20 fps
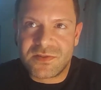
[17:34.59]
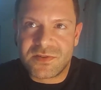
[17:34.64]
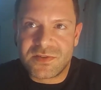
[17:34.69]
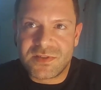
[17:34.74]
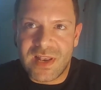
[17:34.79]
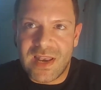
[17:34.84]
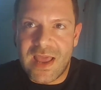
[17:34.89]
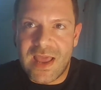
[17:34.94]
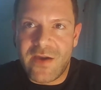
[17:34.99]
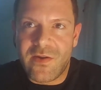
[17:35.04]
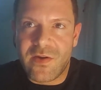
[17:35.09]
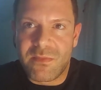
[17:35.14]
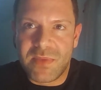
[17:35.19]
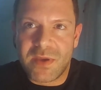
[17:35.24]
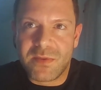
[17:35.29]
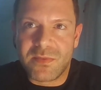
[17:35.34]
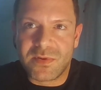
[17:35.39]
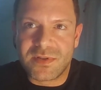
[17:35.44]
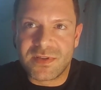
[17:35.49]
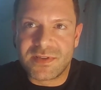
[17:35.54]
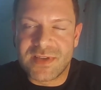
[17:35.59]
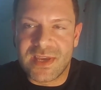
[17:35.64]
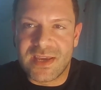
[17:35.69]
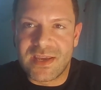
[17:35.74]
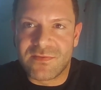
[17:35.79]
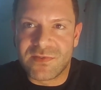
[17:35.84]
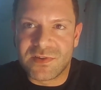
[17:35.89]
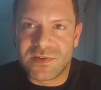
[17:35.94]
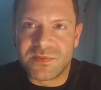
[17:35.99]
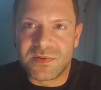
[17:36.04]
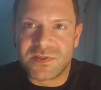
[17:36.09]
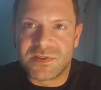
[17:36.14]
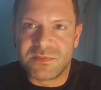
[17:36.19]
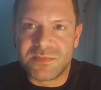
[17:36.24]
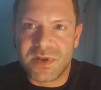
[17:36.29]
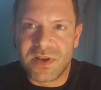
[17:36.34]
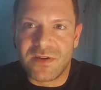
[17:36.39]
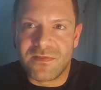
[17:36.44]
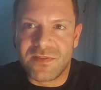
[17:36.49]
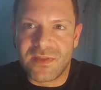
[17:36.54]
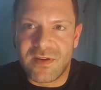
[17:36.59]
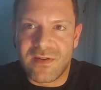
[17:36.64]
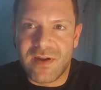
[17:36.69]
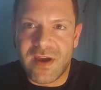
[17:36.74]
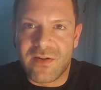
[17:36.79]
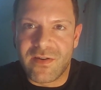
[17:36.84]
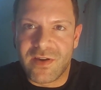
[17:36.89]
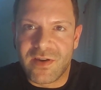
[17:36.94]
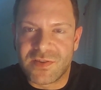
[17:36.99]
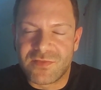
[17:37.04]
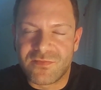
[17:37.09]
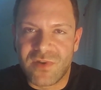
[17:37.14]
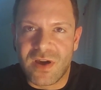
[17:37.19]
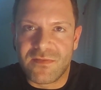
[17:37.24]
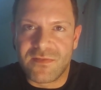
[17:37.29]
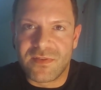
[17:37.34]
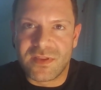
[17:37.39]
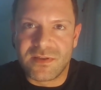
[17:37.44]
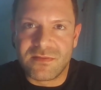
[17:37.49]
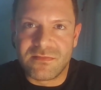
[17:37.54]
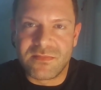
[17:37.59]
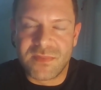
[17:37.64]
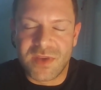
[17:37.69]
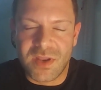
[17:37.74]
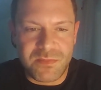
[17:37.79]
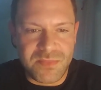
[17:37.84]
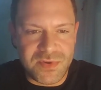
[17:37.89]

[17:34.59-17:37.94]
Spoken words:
Just allowing people to take responsibility of their areas rather than,